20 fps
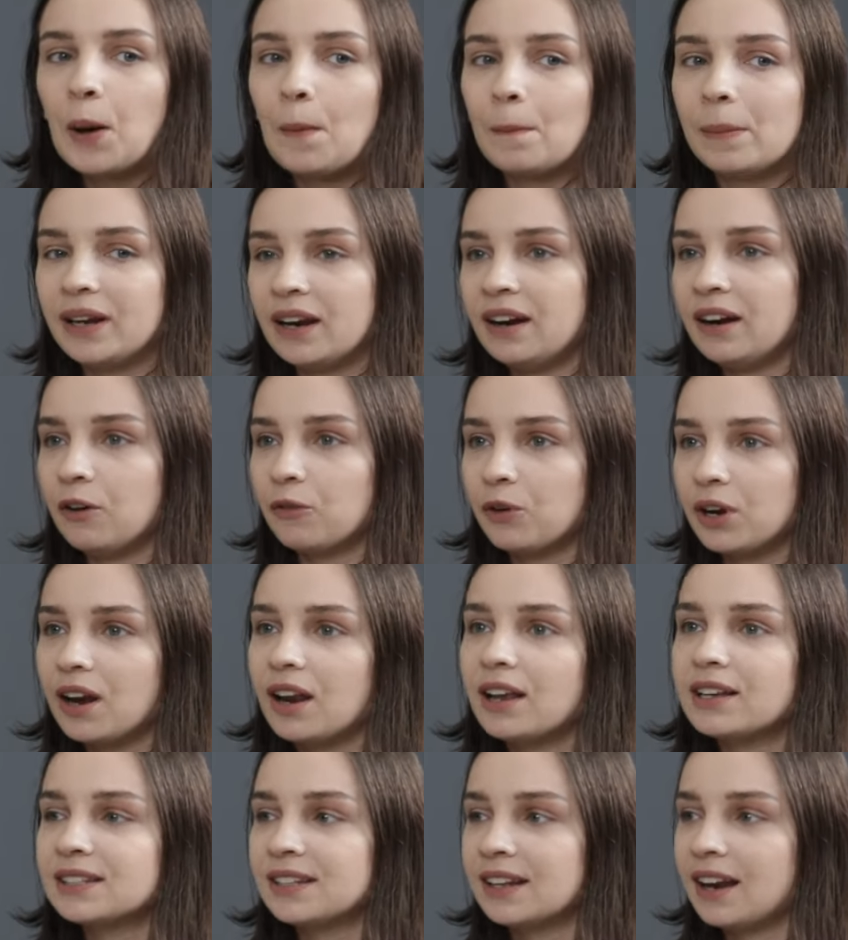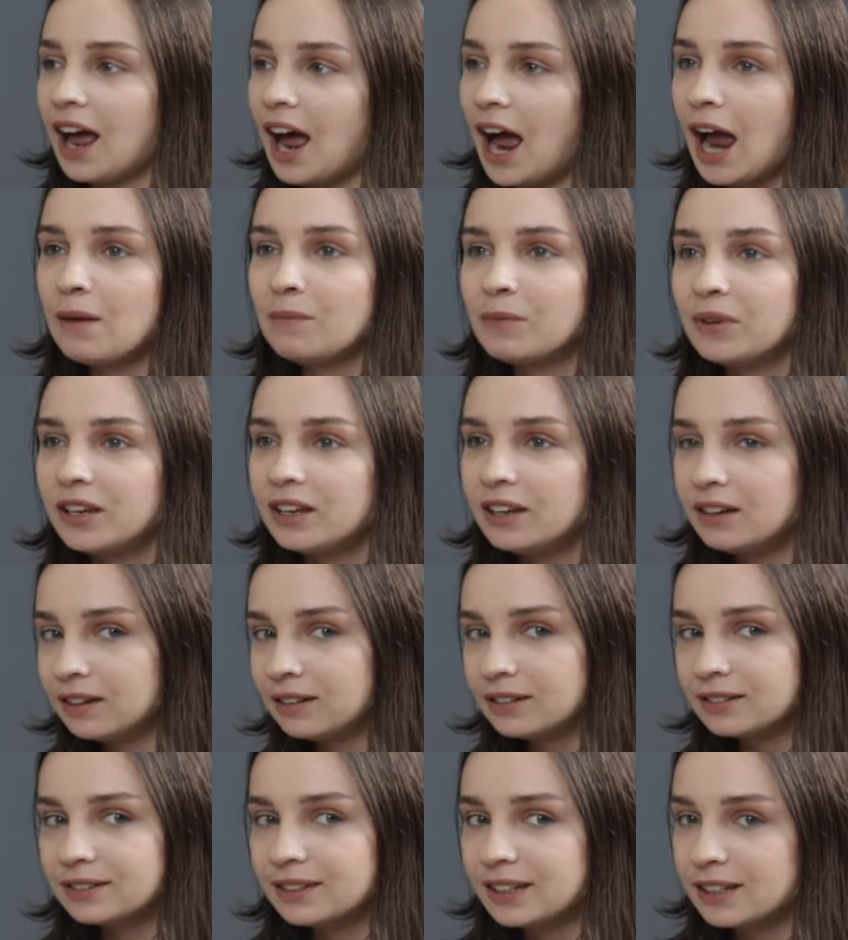But then I realized that I'm
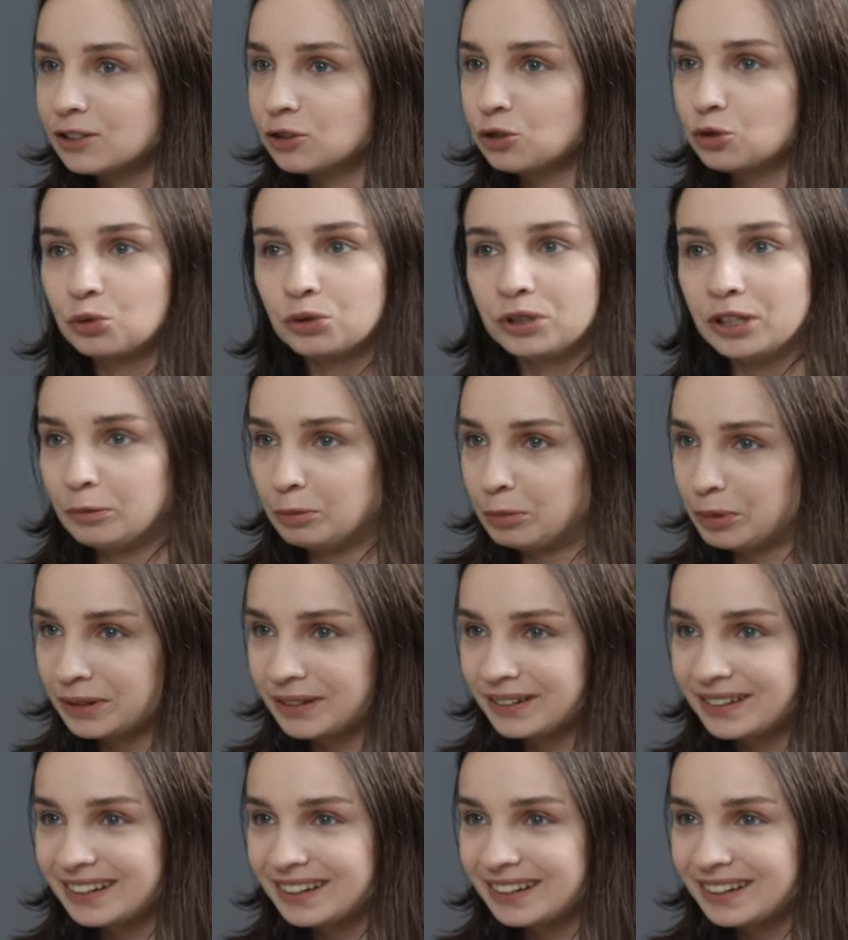in this too deep.